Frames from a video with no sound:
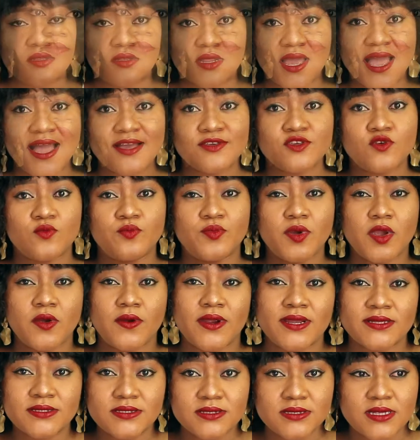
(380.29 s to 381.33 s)
how you
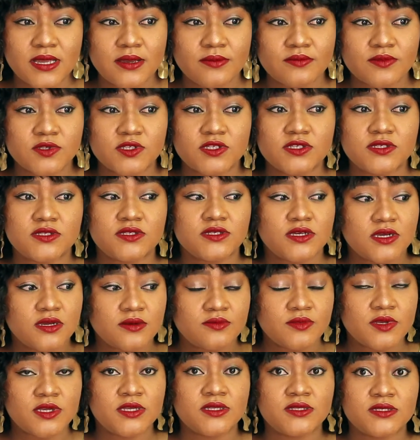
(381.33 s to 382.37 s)
parent them
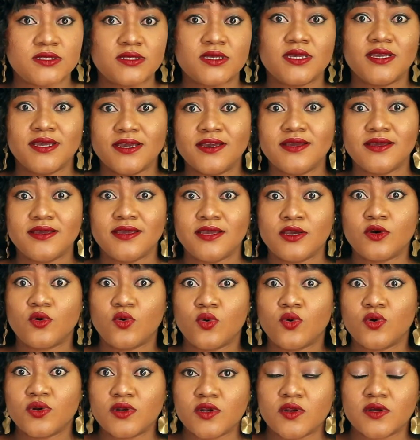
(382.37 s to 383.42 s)
determines a
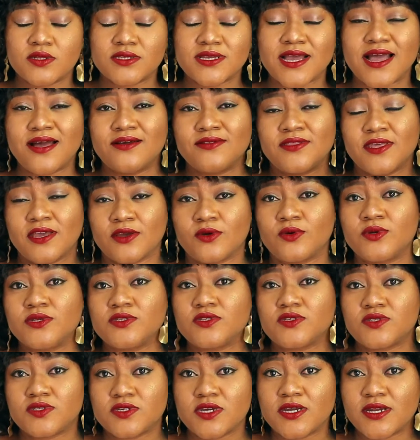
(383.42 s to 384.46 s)
whole lot how they're going
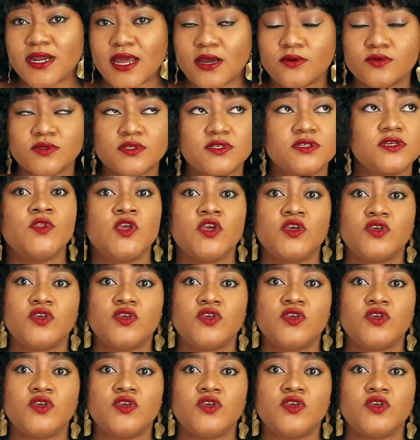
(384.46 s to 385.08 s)
to turn out.